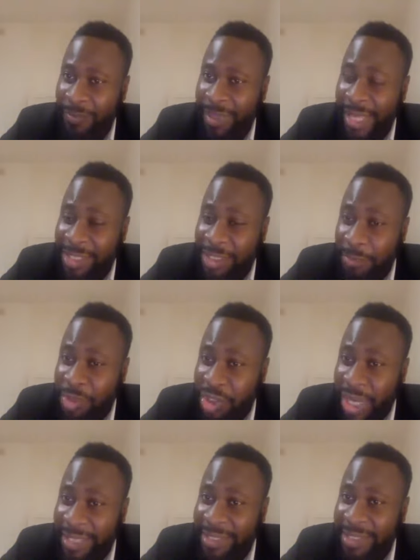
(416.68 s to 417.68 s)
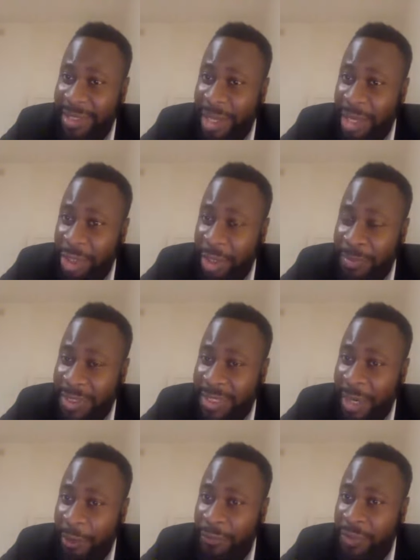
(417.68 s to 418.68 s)
They subjected
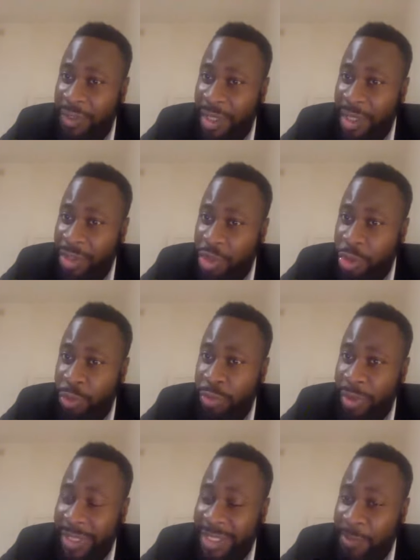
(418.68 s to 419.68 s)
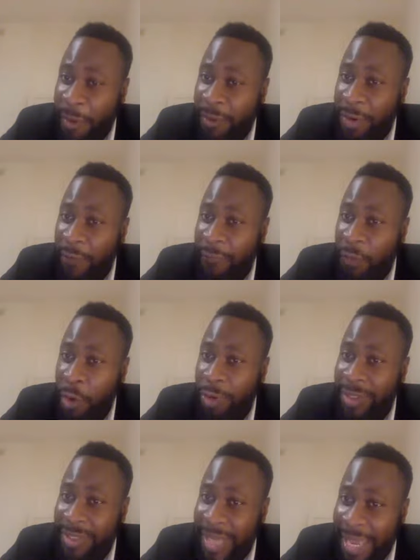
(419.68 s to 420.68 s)
themselves to the Spirit of
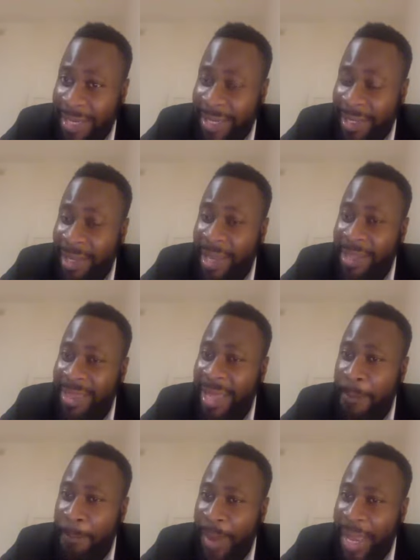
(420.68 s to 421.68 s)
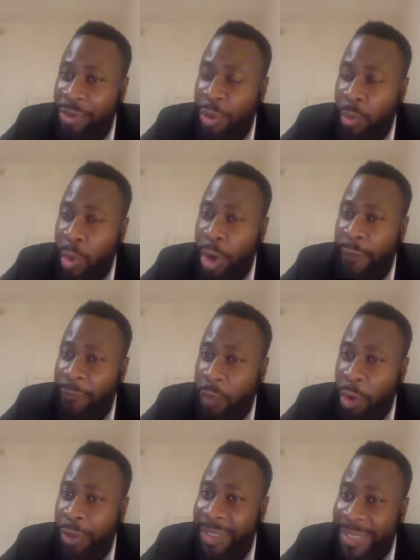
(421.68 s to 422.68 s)
God daily. They obeyed the Word of
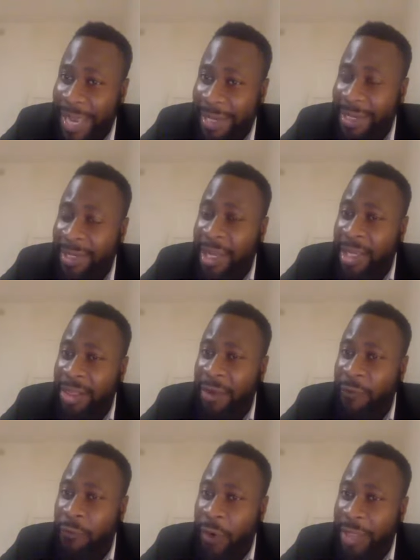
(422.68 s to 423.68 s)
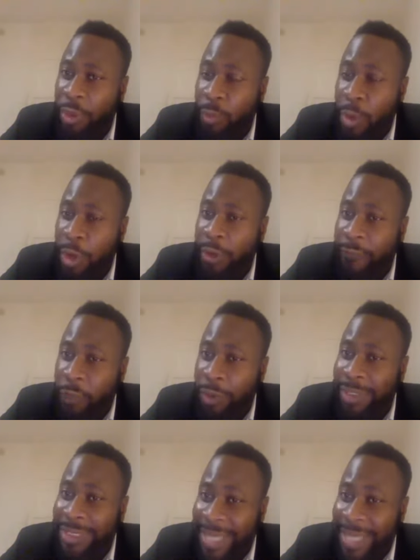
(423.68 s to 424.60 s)
God daily. They read the Word of God